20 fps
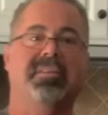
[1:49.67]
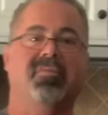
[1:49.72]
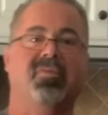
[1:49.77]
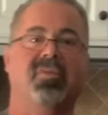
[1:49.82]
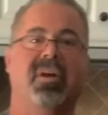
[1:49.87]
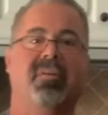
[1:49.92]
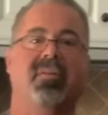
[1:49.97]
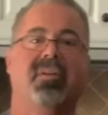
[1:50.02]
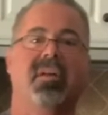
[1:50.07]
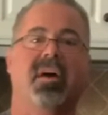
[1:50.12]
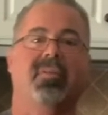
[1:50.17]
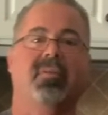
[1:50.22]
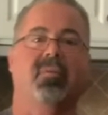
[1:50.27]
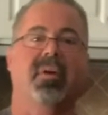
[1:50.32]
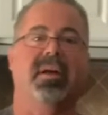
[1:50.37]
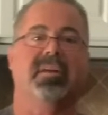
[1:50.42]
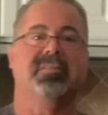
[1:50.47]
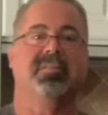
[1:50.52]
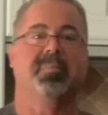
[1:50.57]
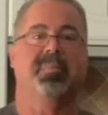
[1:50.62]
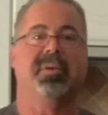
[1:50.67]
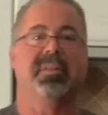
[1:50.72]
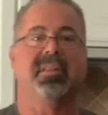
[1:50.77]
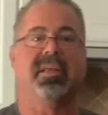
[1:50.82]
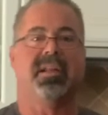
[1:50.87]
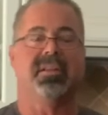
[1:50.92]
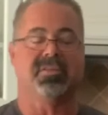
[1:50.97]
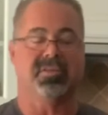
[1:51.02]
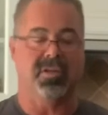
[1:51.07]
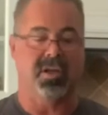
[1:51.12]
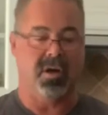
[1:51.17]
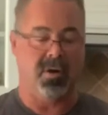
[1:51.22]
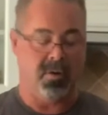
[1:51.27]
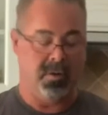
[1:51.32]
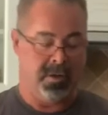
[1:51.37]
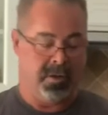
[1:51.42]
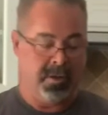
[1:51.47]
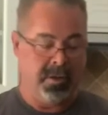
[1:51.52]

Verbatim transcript: If you have another recipe, let us know.